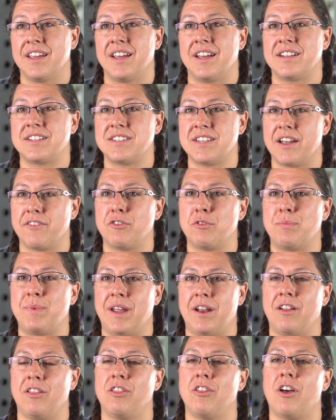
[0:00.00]
It's never
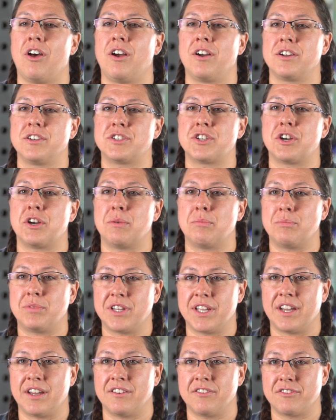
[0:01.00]
been a long-term
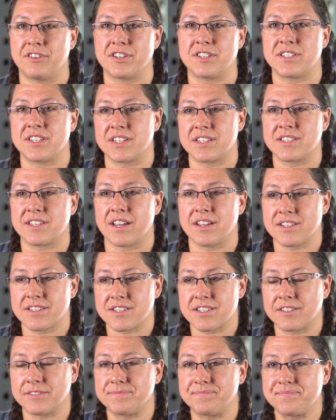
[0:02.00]
plan for
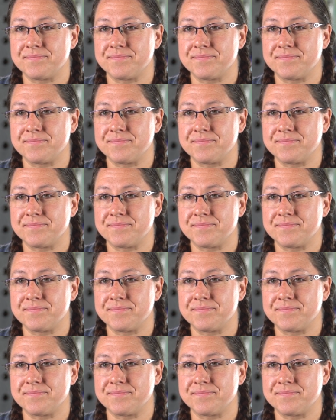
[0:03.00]
success.